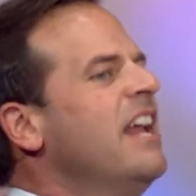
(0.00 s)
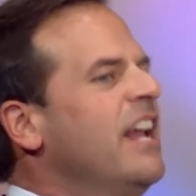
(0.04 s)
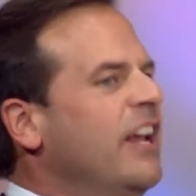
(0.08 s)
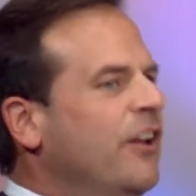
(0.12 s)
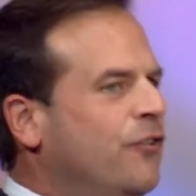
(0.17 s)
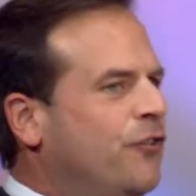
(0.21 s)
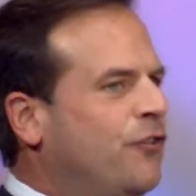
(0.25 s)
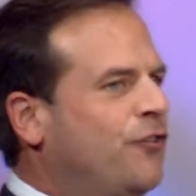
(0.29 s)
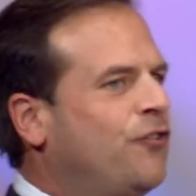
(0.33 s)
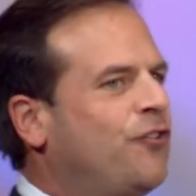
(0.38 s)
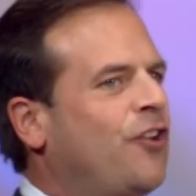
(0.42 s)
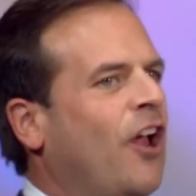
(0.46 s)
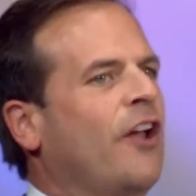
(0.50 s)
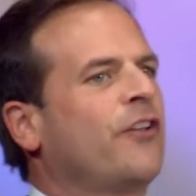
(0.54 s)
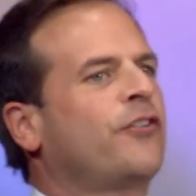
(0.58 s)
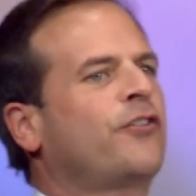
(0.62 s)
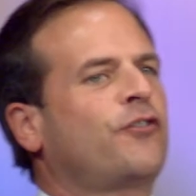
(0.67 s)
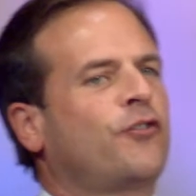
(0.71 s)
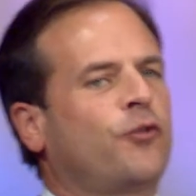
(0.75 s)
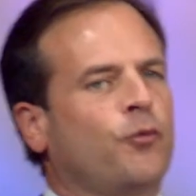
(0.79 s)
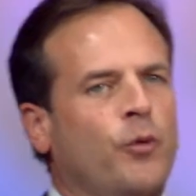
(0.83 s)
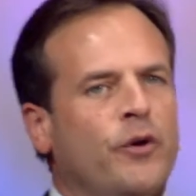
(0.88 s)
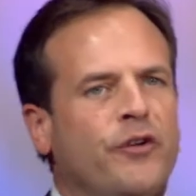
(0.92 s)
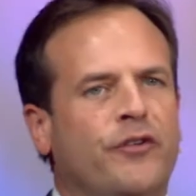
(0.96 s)
is
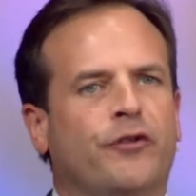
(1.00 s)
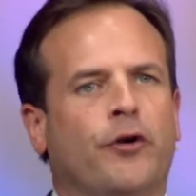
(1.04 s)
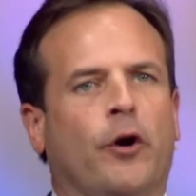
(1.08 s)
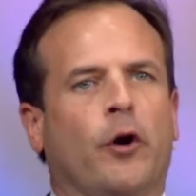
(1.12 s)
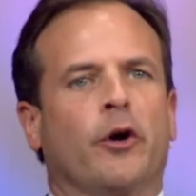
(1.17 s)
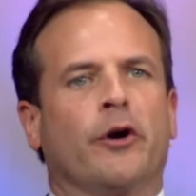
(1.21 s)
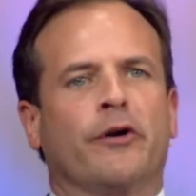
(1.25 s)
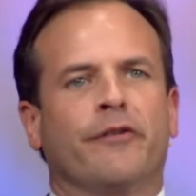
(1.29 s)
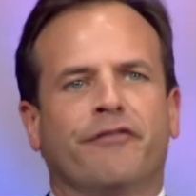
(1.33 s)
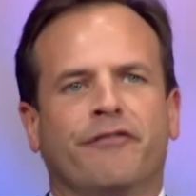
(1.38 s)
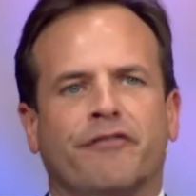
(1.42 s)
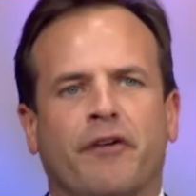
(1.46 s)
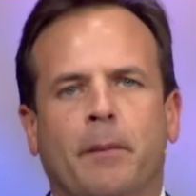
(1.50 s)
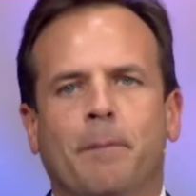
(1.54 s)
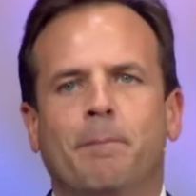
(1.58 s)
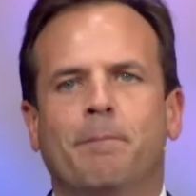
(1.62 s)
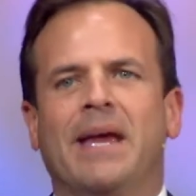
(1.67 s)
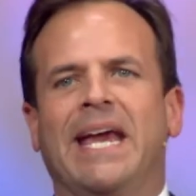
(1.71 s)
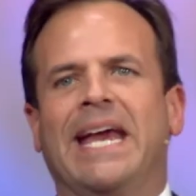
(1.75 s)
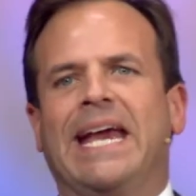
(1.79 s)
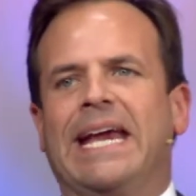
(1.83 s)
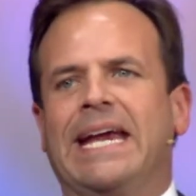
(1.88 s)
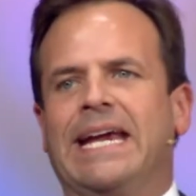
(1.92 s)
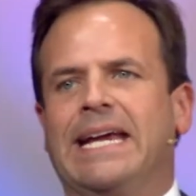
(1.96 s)
just reserved for
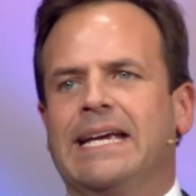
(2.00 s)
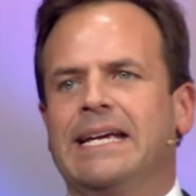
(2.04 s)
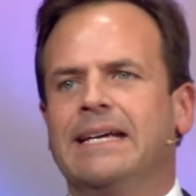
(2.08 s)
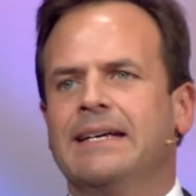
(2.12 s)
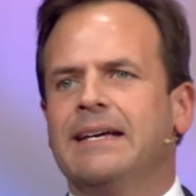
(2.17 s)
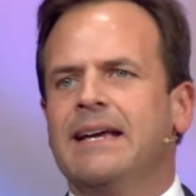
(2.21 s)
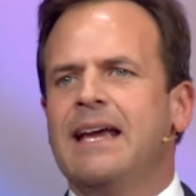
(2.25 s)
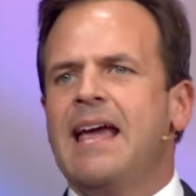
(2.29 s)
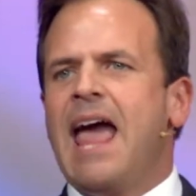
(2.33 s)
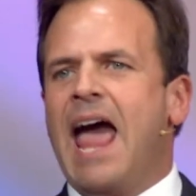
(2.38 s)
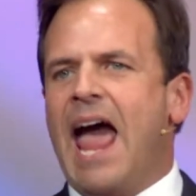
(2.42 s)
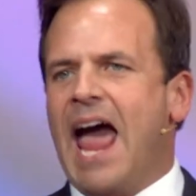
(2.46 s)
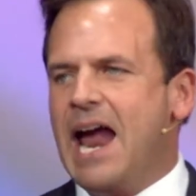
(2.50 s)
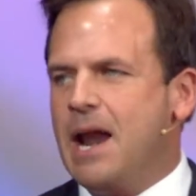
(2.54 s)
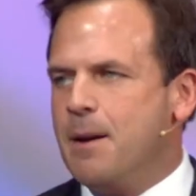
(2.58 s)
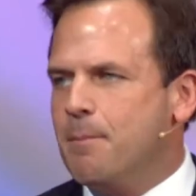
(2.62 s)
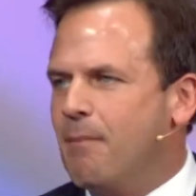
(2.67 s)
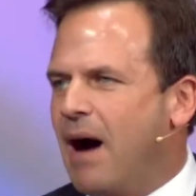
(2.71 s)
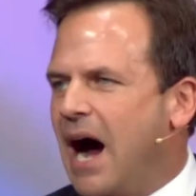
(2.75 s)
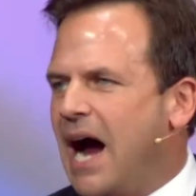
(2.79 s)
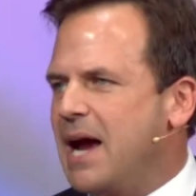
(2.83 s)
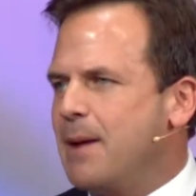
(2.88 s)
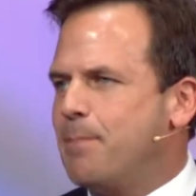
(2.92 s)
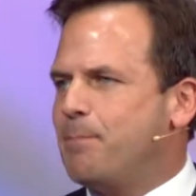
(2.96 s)
me and
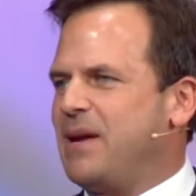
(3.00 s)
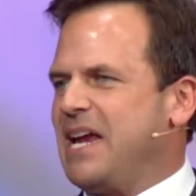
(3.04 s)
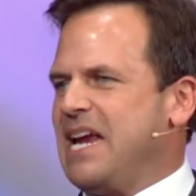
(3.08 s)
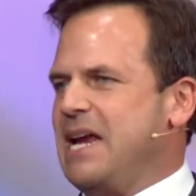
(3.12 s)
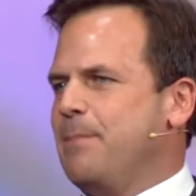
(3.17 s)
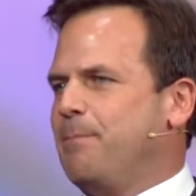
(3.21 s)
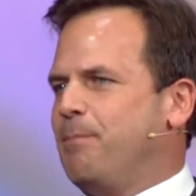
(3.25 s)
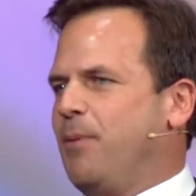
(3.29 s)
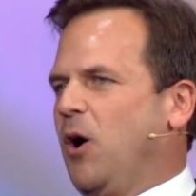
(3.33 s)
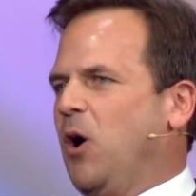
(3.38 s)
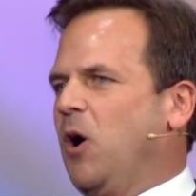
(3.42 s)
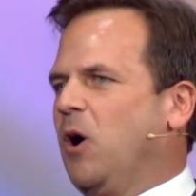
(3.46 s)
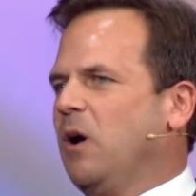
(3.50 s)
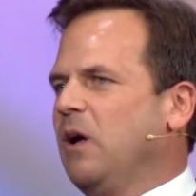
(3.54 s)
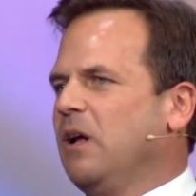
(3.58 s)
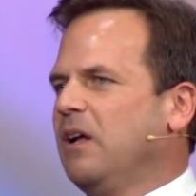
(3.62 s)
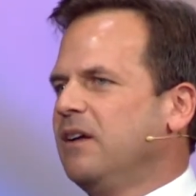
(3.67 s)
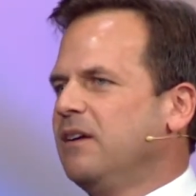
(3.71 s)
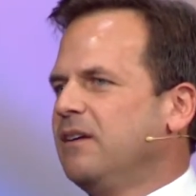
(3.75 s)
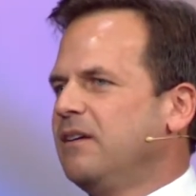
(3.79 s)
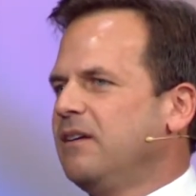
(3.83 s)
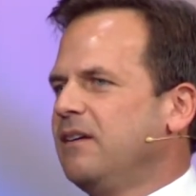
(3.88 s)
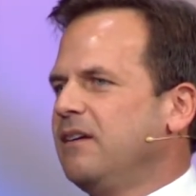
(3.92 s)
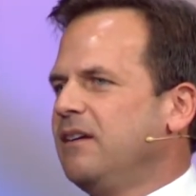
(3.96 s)
my people.